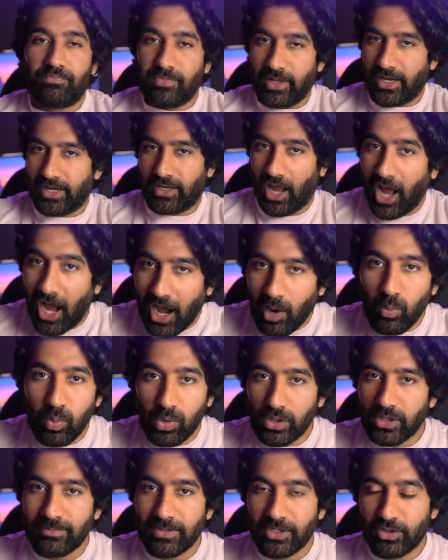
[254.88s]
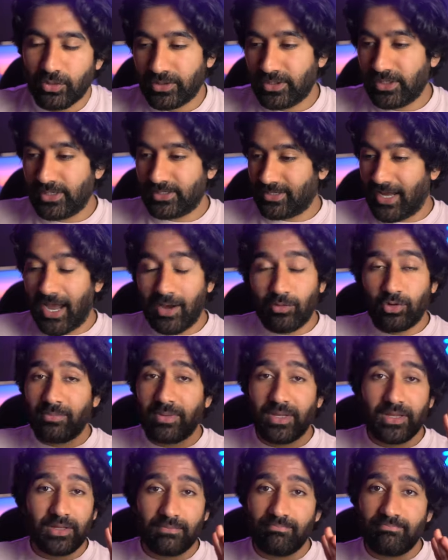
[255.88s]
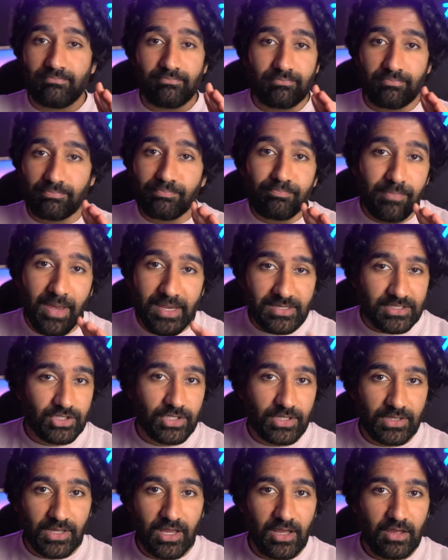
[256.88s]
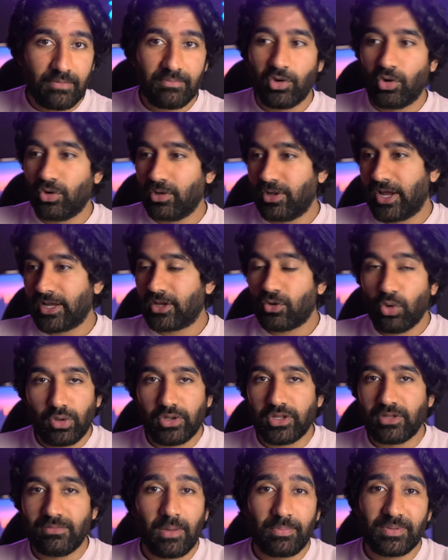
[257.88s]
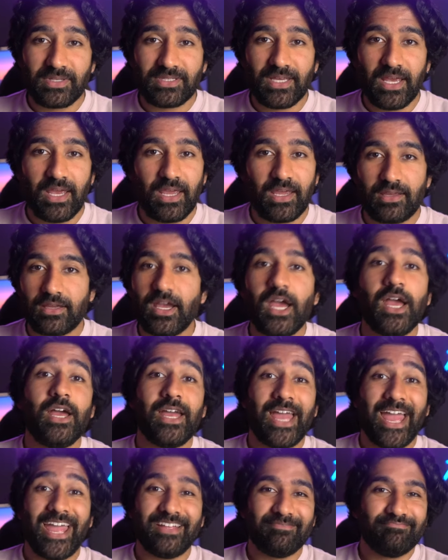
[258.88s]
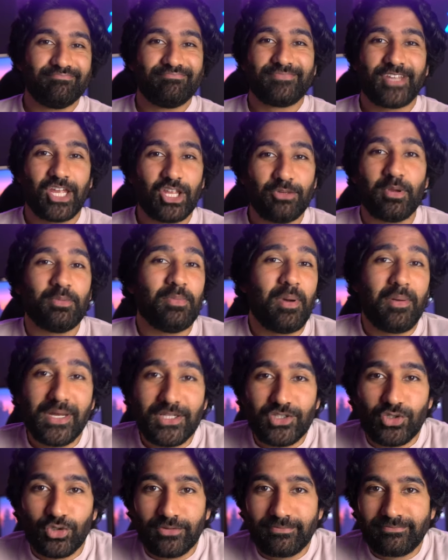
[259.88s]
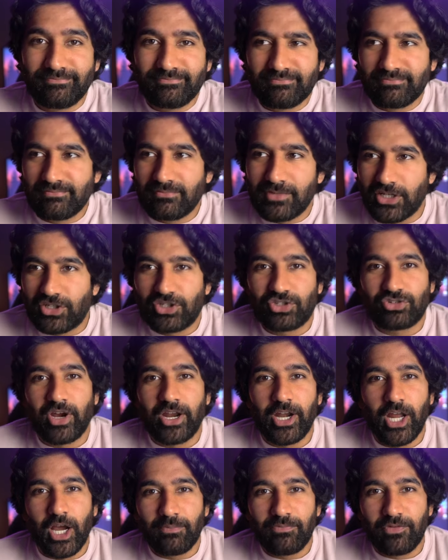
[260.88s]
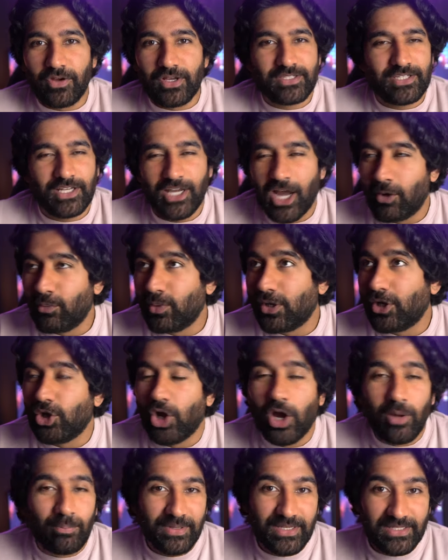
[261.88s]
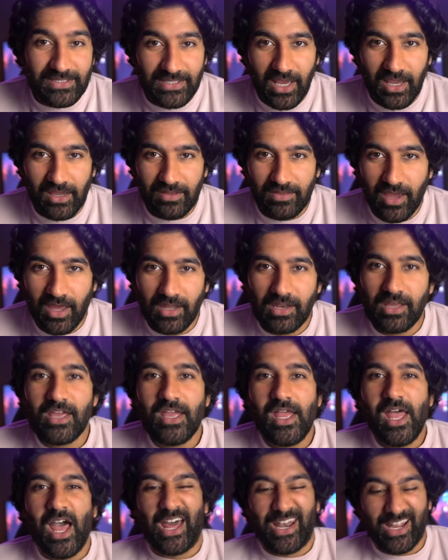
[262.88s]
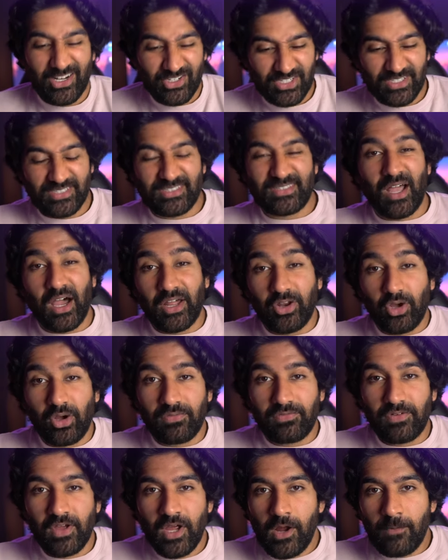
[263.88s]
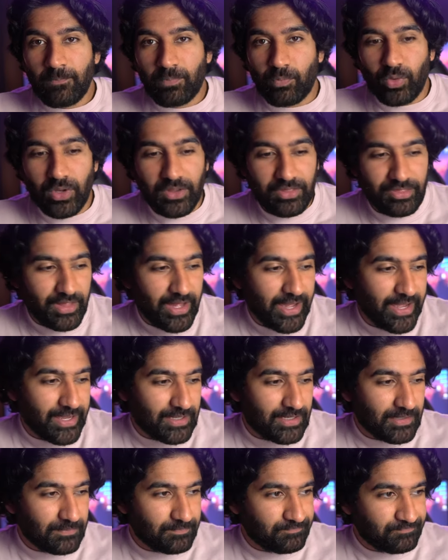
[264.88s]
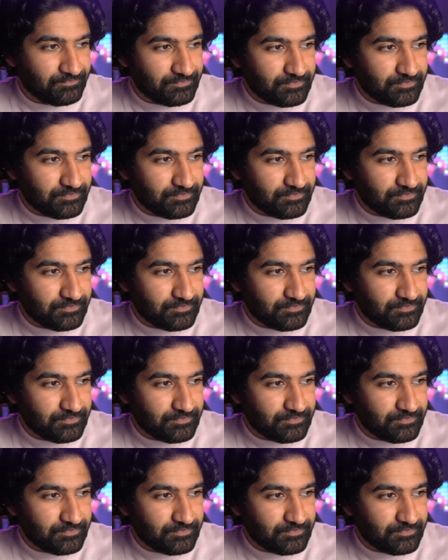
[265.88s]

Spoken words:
I wouldn't be doing this. I wouldn't be messaging them or like calling them up and saying, hey, can you be my mentor? Like, straight up, first thing, I would not be saying that. I'd actually start off with like,